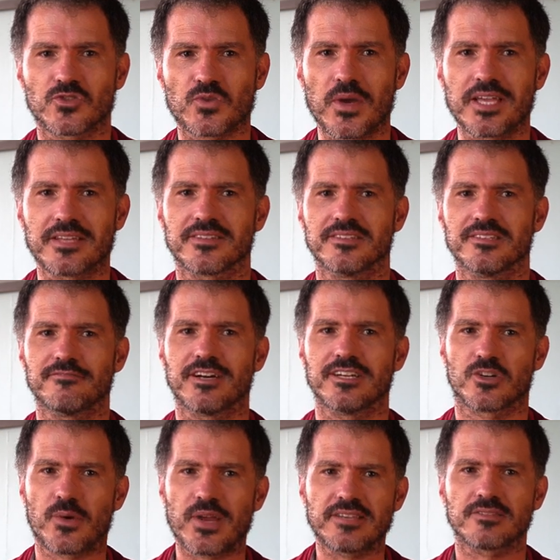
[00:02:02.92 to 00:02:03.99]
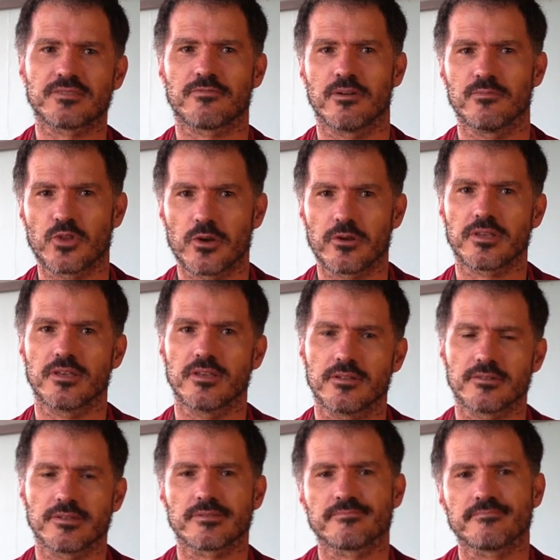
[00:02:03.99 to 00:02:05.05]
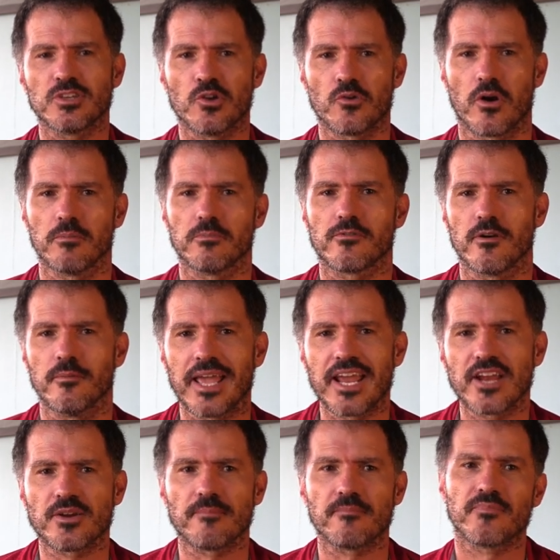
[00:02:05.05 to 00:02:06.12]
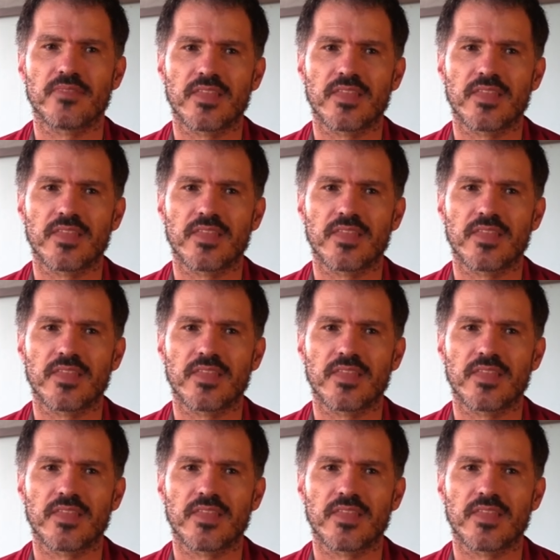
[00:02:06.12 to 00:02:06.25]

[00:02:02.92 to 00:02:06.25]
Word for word: straits that divide Greece from Turkey and Europe from Asia.